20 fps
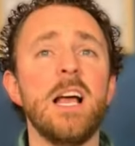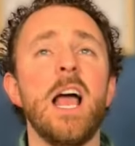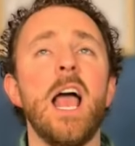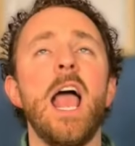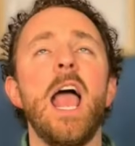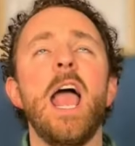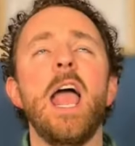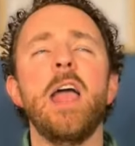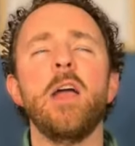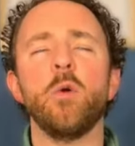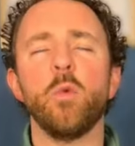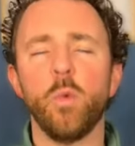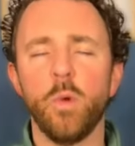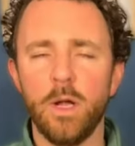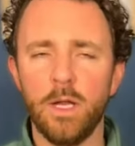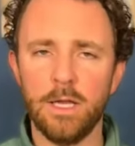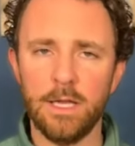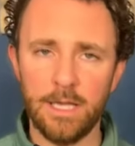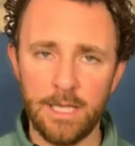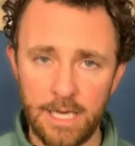a
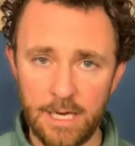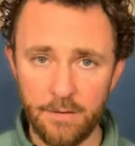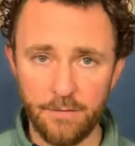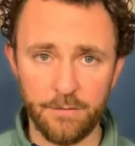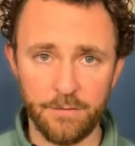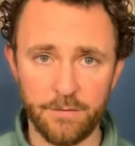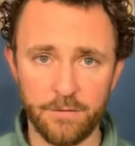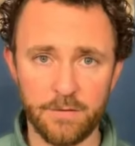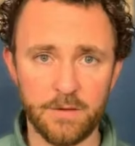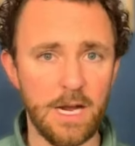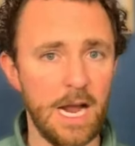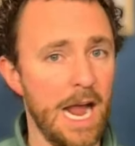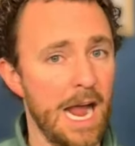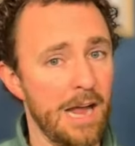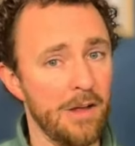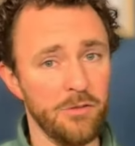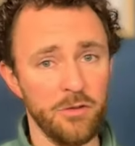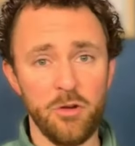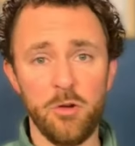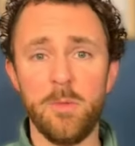relief. I
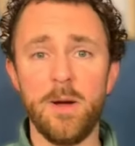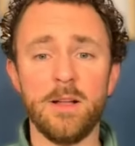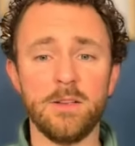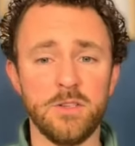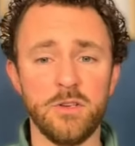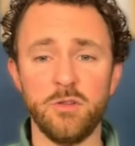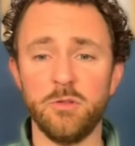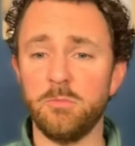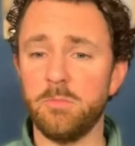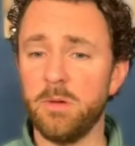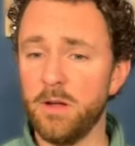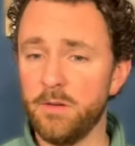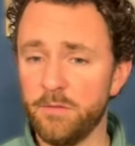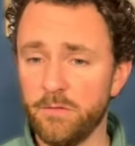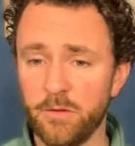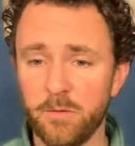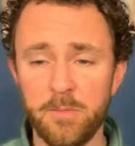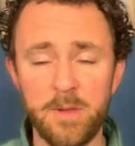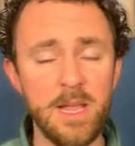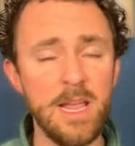don't know about you, but
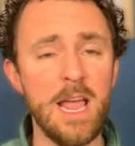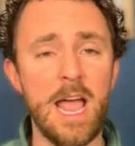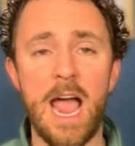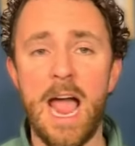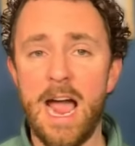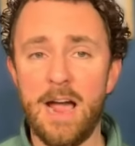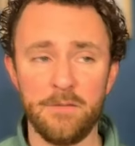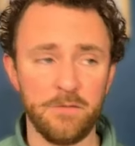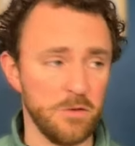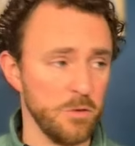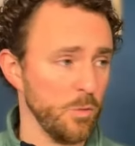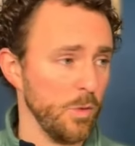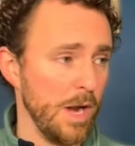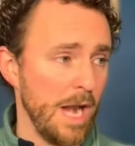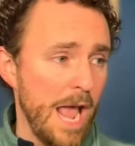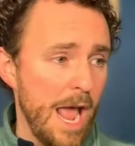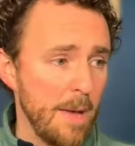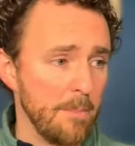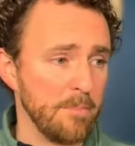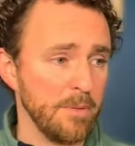for me, after
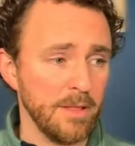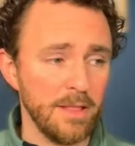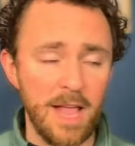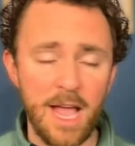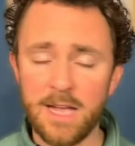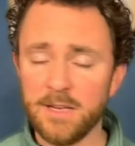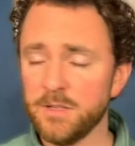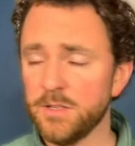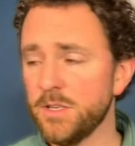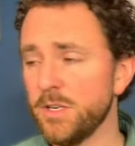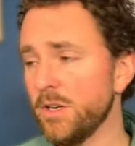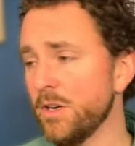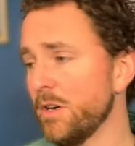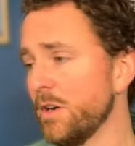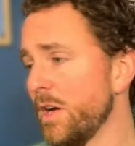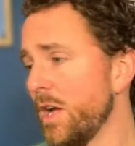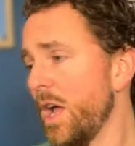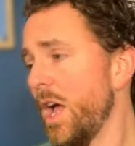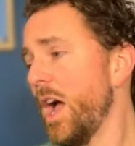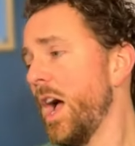what happened last
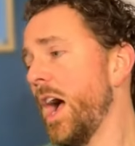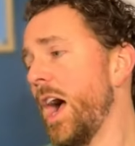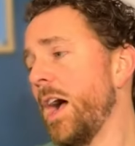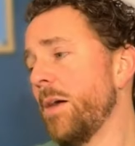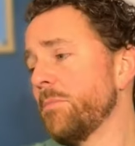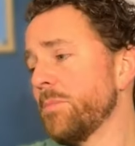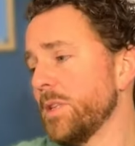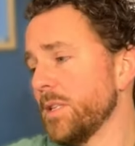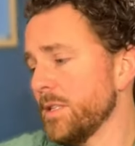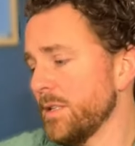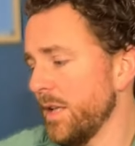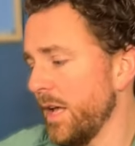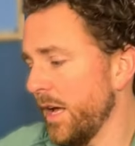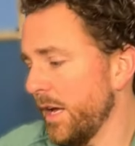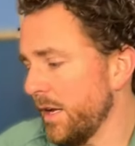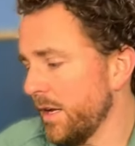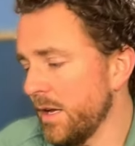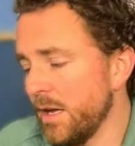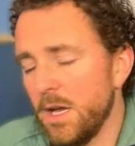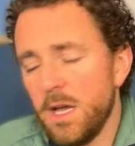year, I'm just
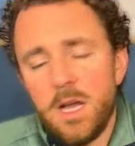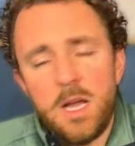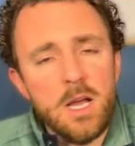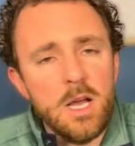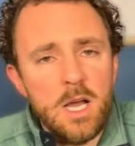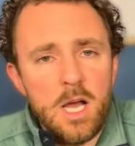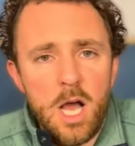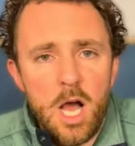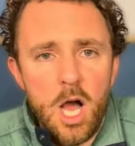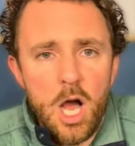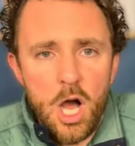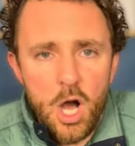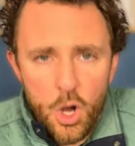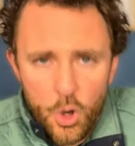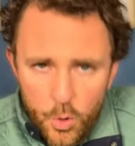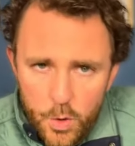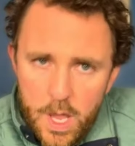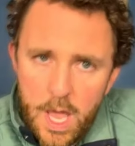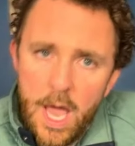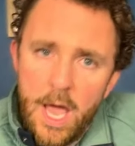like,
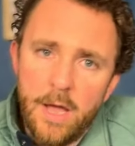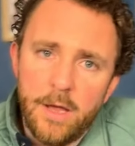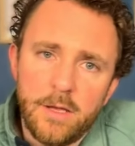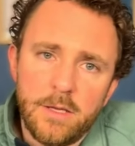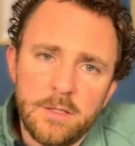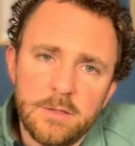okay,